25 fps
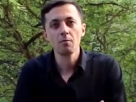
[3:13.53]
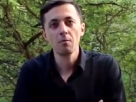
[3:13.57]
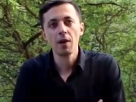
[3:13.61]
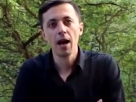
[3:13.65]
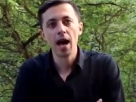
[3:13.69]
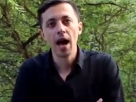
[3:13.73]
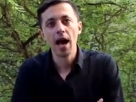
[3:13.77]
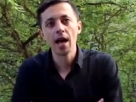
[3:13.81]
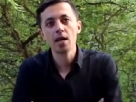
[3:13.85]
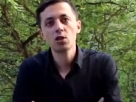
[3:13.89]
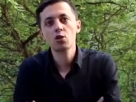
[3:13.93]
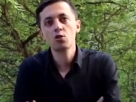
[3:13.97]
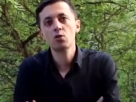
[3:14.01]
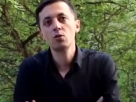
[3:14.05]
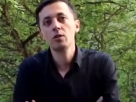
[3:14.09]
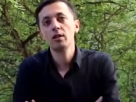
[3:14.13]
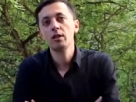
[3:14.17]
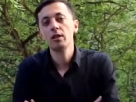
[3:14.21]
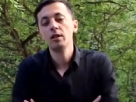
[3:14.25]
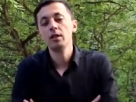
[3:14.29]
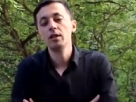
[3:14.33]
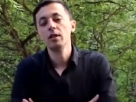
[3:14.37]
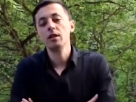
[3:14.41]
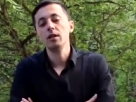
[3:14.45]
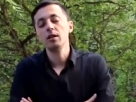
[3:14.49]
but
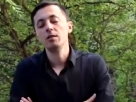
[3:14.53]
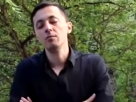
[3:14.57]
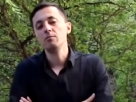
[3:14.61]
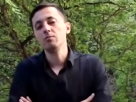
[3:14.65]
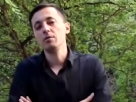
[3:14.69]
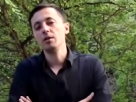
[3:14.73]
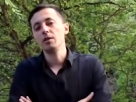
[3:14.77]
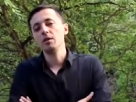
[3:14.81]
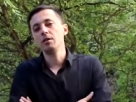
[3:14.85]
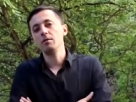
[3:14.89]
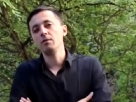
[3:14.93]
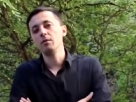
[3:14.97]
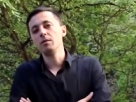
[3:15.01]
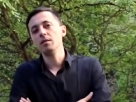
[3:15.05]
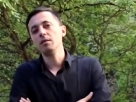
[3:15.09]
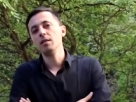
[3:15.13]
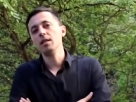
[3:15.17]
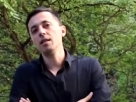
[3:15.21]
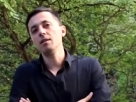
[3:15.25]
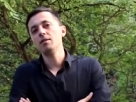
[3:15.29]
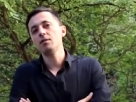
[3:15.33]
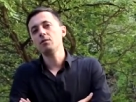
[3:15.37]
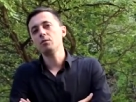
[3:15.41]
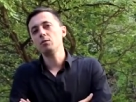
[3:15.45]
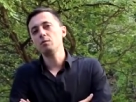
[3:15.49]
actually it be-
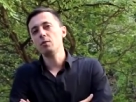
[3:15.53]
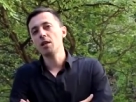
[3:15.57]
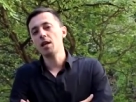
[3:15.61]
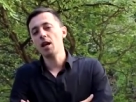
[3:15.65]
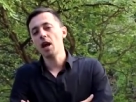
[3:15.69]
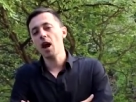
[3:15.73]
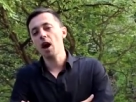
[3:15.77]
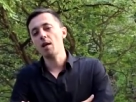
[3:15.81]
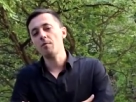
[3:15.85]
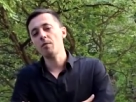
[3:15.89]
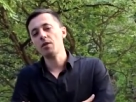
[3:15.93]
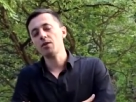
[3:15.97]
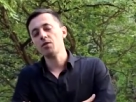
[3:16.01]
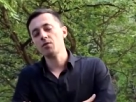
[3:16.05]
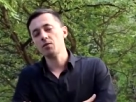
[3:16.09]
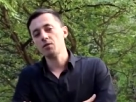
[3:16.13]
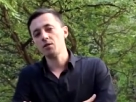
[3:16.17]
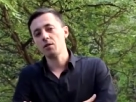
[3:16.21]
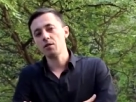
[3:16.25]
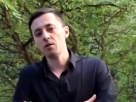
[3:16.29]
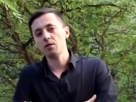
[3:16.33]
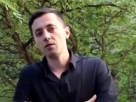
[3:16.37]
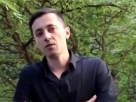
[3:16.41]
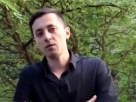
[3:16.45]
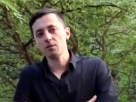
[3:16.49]
needs to become a
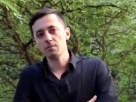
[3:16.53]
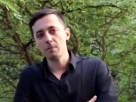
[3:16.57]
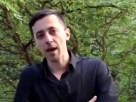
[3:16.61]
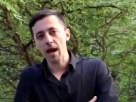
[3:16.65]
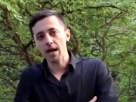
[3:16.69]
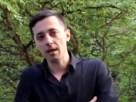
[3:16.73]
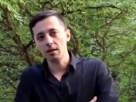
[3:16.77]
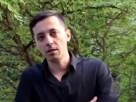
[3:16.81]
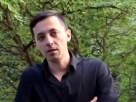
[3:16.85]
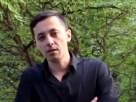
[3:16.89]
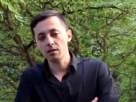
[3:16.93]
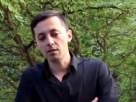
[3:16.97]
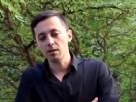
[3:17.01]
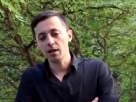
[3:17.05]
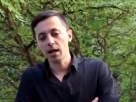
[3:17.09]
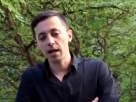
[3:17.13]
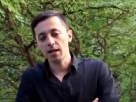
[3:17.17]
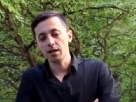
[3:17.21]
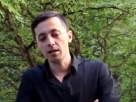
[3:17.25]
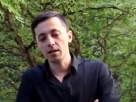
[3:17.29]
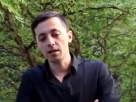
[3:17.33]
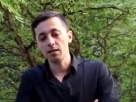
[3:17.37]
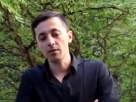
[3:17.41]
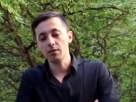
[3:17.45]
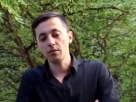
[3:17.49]
serious matter
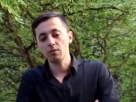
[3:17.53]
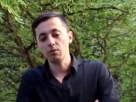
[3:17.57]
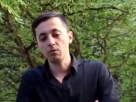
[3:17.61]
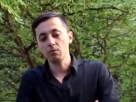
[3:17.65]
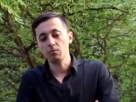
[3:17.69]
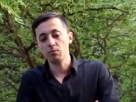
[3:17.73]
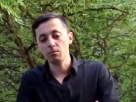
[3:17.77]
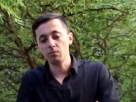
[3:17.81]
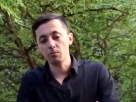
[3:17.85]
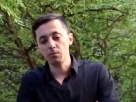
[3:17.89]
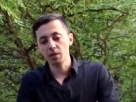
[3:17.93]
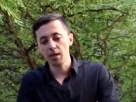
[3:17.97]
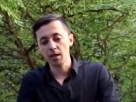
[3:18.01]
and needs to